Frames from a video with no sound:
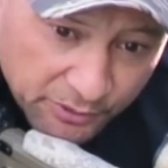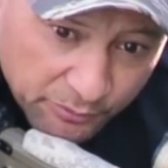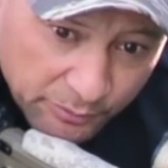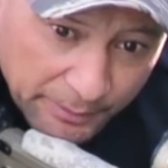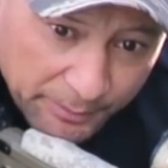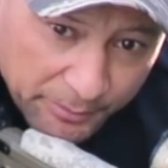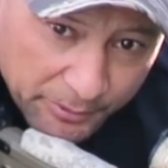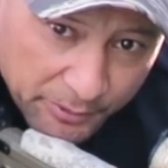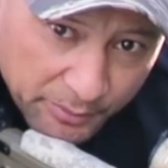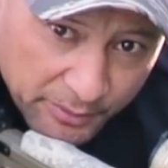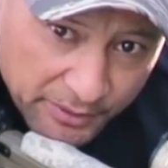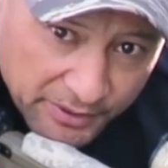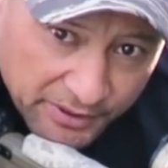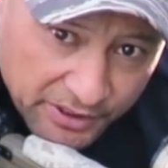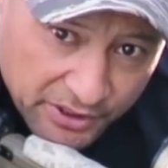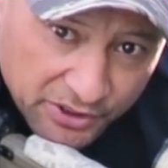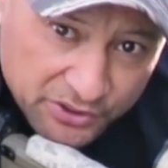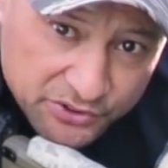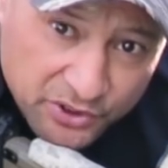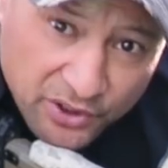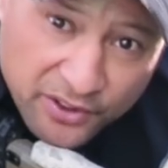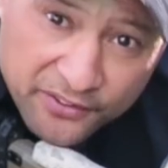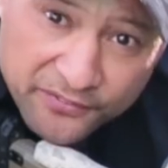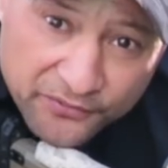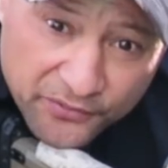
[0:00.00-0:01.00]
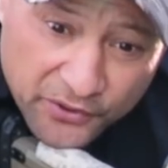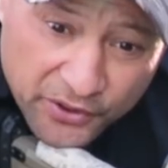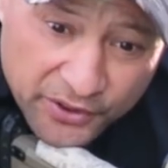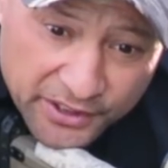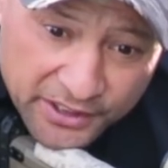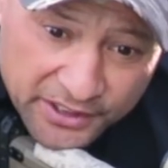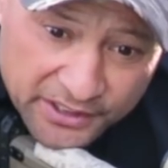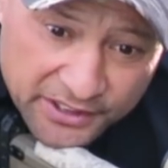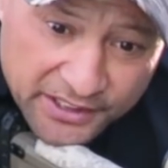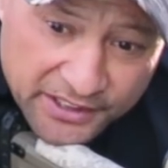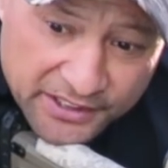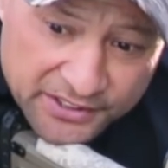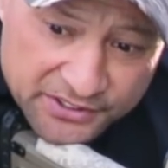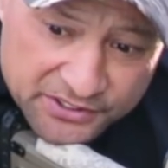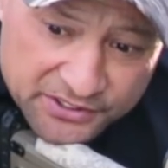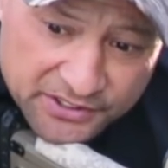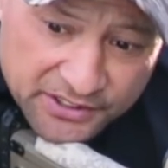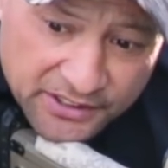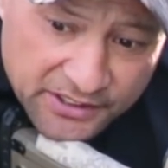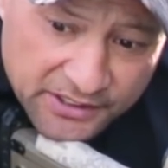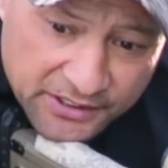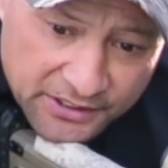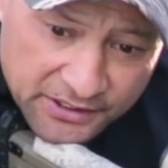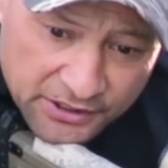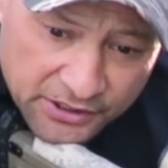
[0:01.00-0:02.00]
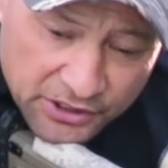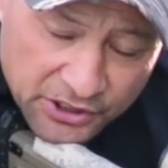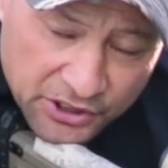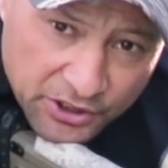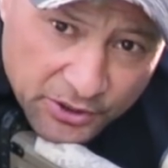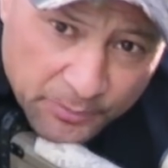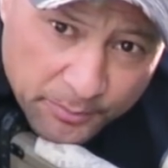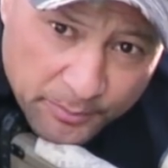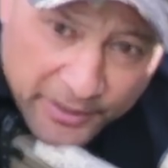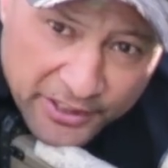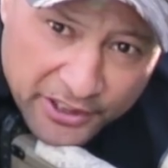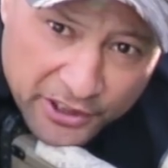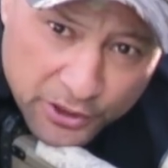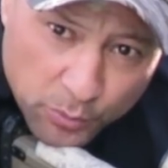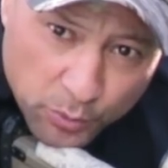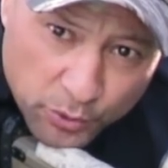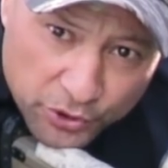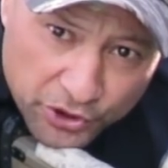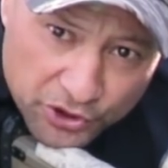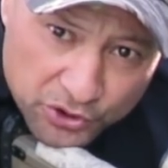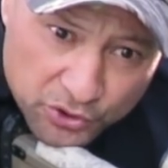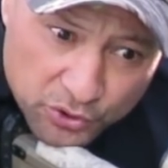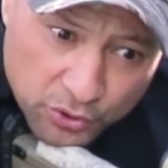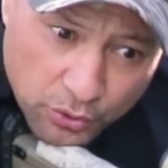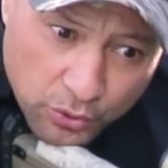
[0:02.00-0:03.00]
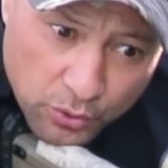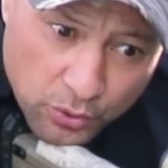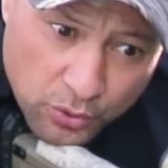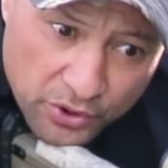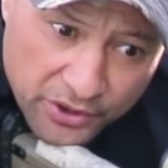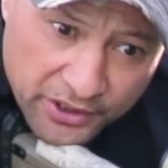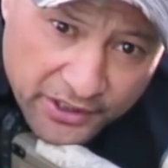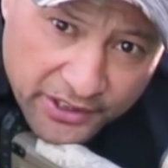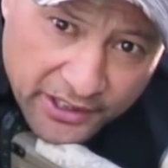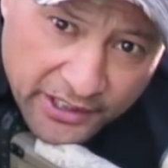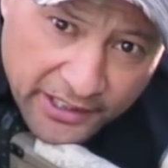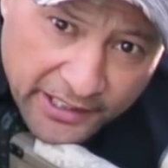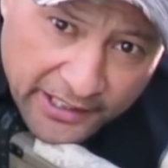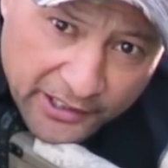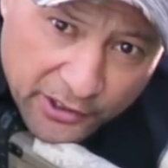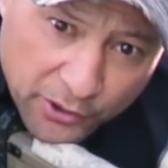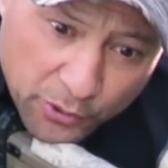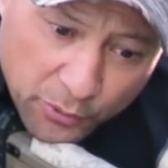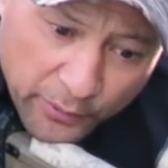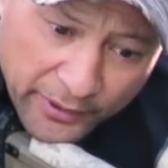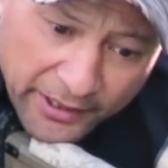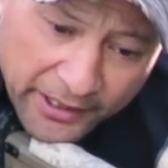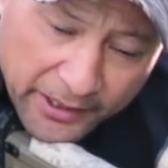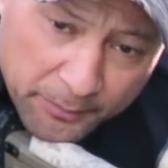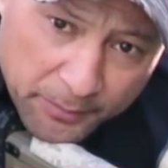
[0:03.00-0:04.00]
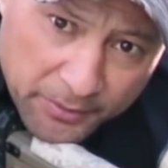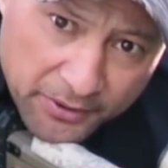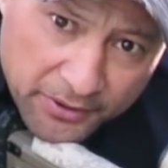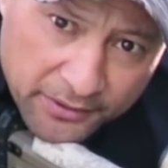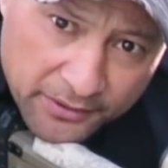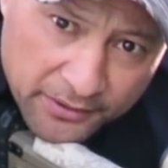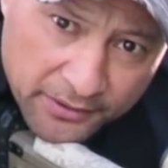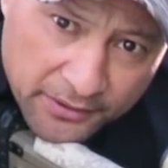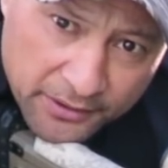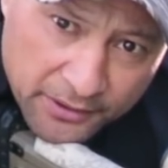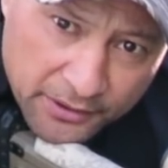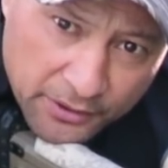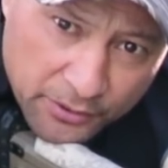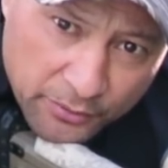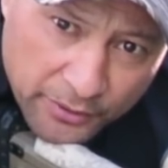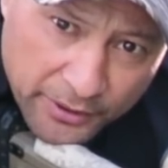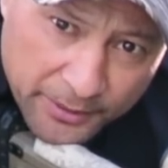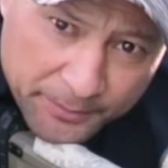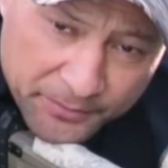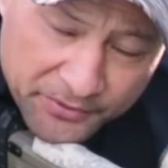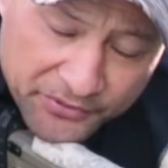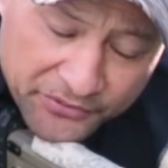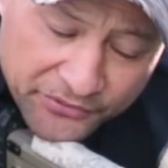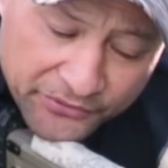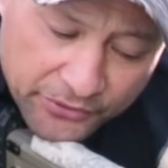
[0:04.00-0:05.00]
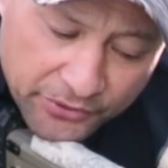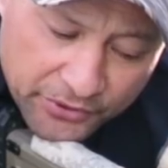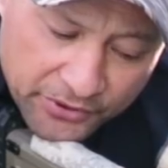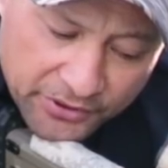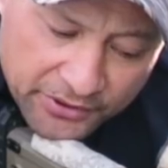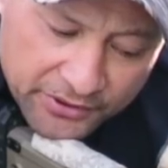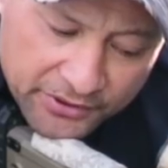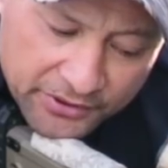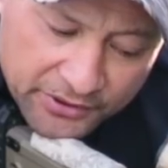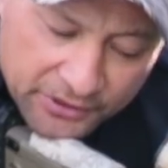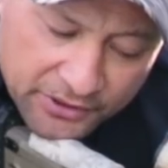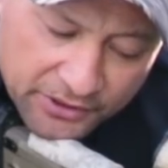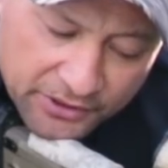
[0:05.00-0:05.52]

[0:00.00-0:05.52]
wrap it around there, because I find it tends to make you want to torque and grab the stock